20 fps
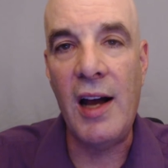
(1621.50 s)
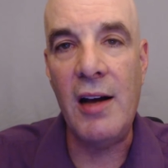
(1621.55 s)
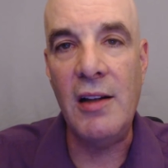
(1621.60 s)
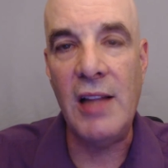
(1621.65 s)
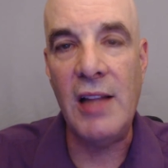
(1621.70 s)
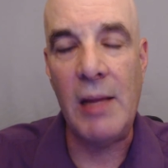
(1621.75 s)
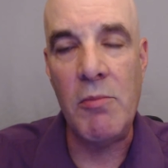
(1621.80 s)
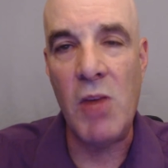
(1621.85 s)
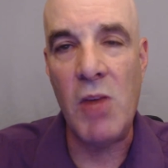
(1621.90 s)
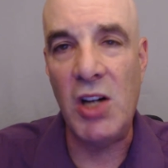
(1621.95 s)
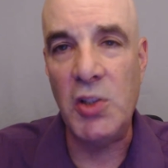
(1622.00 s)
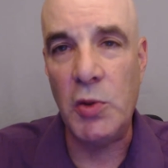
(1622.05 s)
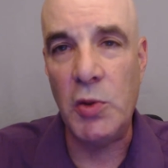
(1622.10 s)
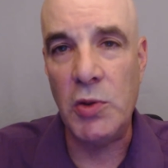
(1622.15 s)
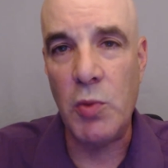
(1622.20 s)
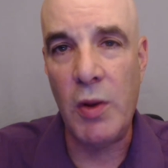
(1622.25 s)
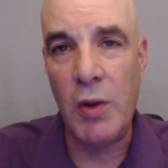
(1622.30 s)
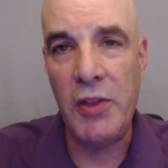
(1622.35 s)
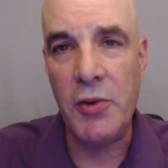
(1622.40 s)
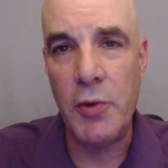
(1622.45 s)
like modules
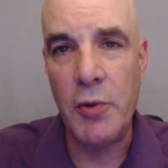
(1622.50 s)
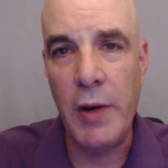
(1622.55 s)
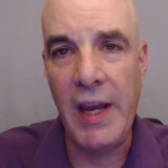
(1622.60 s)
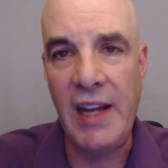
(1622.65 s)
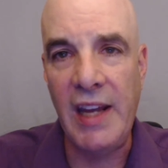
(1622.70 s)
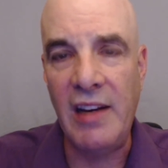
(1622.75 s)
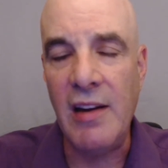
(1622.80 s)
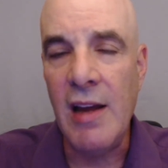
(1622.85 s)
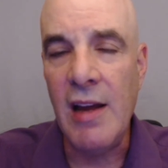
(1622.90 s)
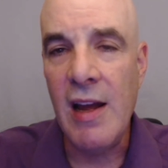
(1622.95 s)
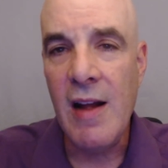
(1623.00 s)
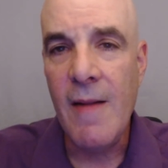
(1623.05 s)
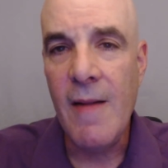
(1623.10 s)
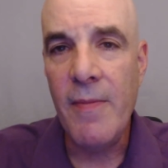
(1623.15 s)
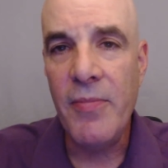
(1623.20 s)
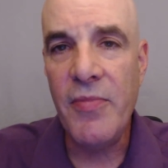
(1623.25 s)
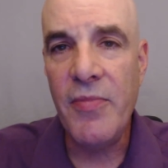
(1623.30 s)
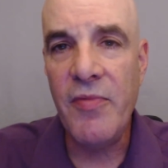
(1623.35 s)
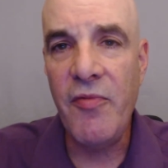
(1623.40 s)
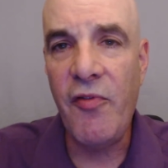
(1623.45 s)
1 through 8,
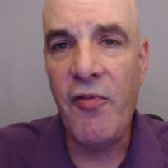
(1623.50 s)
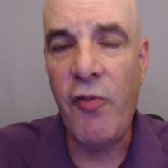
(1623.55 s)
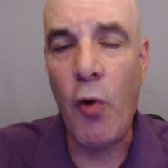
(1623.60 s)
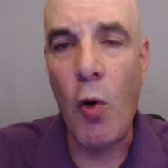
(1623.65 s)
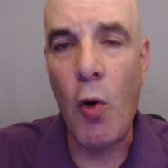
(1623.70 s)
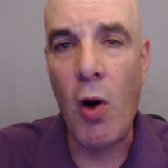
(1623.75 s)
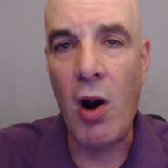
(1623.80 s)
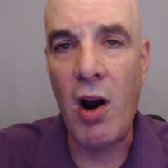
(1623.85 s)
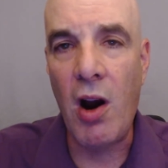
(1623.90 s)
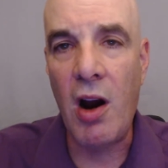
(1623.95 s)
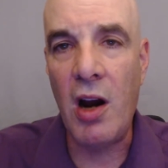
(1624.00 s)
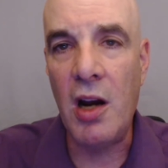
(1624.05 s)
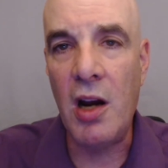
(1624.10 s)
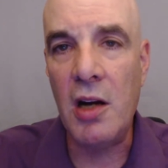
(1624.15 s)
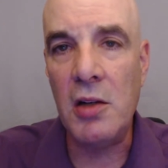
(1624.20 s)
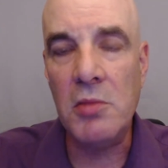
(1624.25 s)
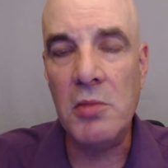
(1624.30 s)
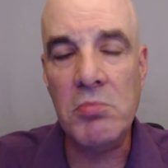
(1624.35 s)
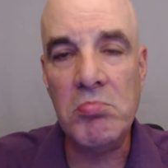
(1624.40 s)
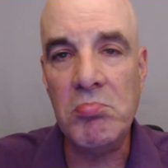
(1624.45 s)
for
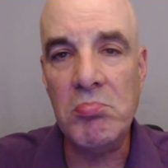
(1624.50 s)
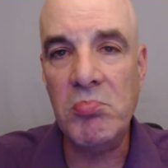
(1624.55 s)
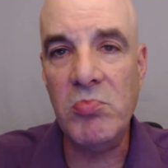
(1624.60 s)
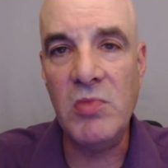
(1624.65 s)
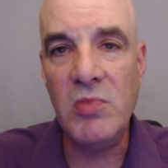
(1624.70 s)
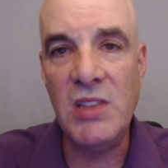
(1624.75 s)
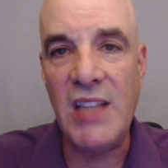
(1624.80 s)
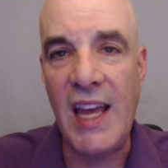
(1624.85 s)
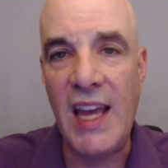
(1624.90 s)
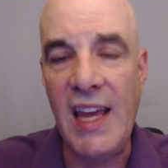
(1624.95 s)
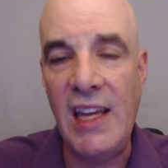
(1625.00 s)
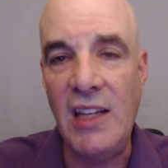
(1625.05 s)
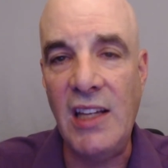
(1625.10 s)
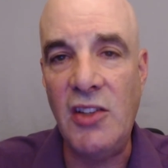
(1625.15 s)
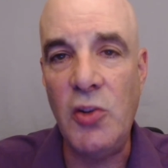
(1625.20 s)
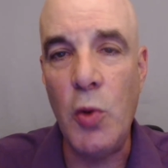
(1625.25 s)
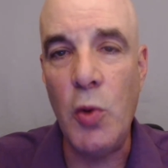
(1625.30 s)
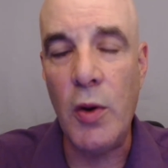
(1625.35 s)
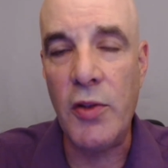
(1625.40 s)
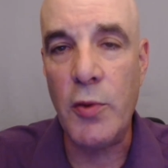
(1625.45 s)
say
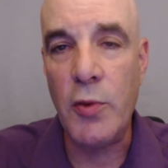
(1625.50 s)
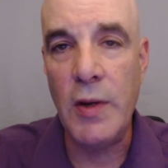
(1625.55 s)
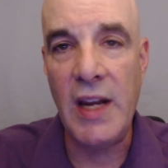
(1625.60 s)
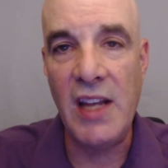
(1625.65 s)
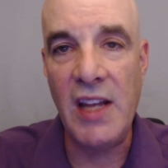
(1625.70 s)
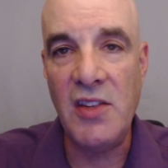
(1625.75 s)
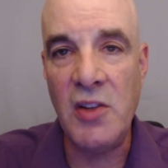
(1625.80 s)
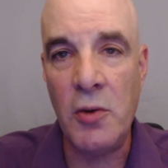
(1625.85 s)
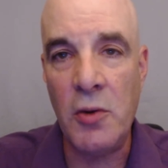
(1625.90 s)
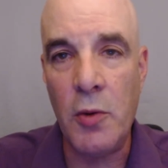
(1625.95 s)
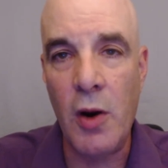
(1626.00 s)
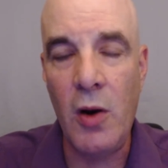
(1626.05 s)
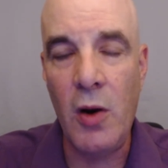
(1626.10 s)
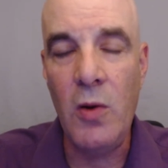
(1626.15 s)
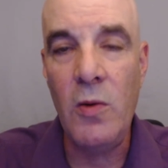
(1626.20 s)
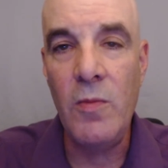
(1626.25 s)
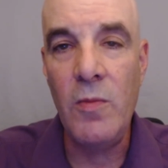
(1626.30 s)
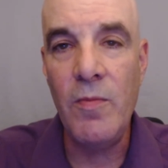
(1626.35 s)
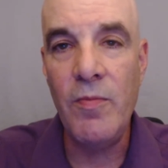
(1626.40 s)
2 or 3 days in a row.